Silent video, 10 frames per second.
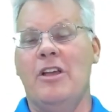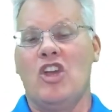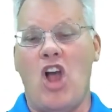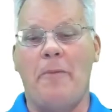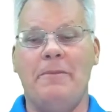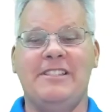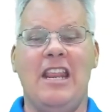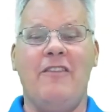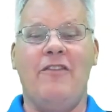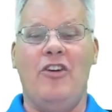
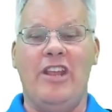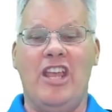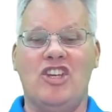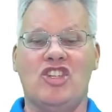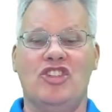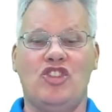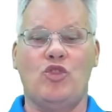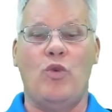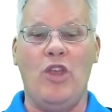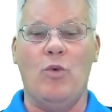Compensating variation is
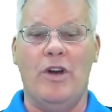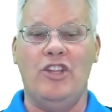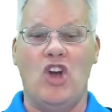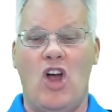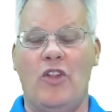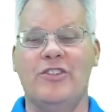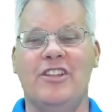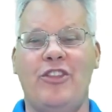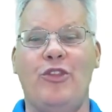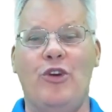
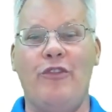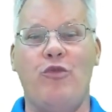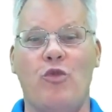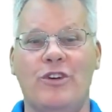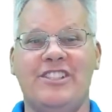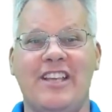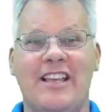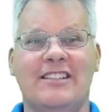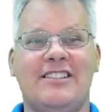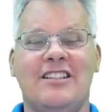
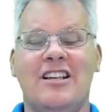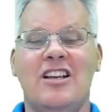$21.34.